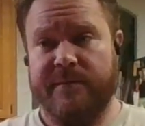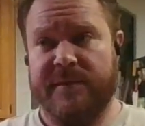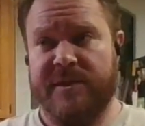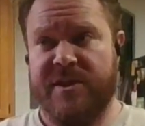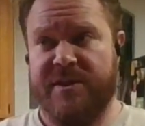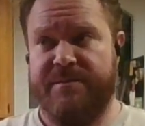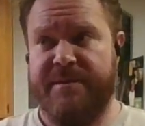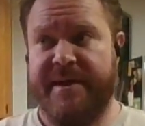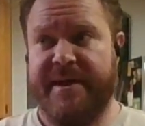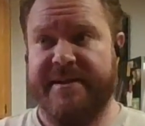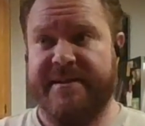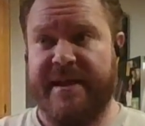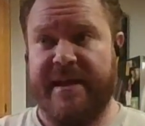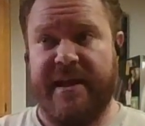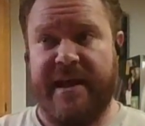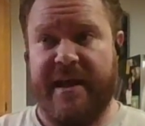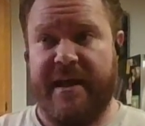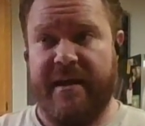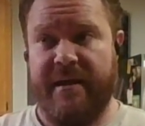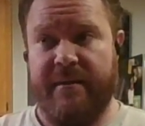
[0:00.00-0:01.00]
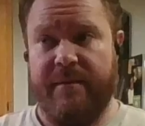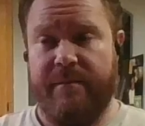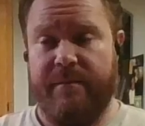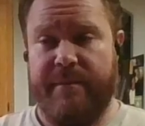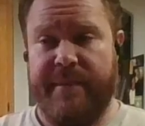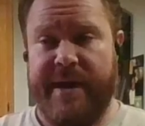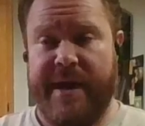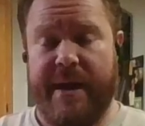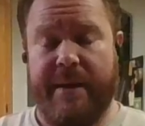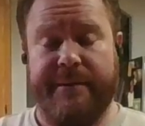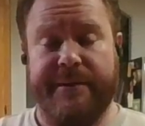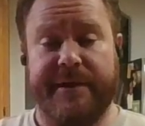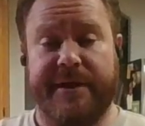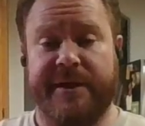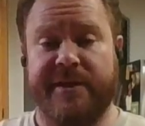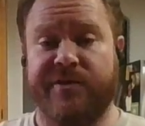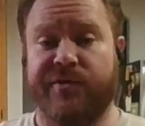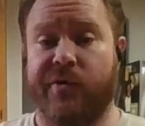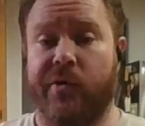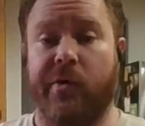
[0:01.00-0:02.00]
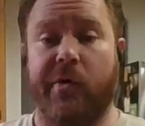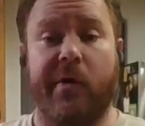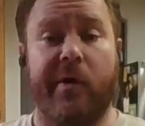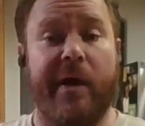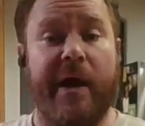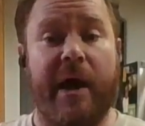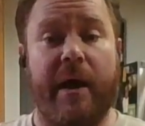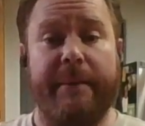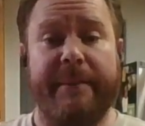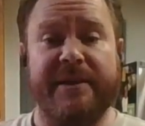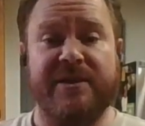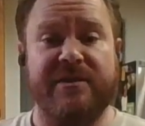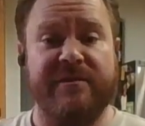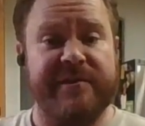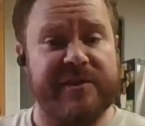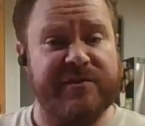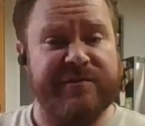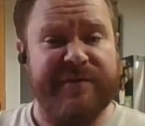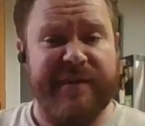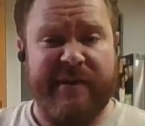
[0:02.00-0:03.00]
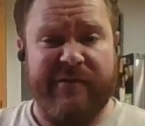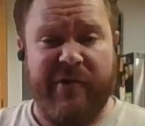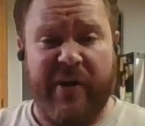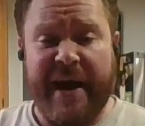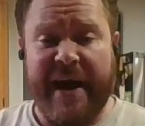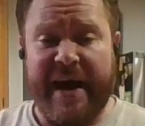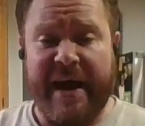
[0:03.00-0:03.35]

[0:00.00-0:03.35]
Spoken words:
just because I like being able to control how much of each flavor I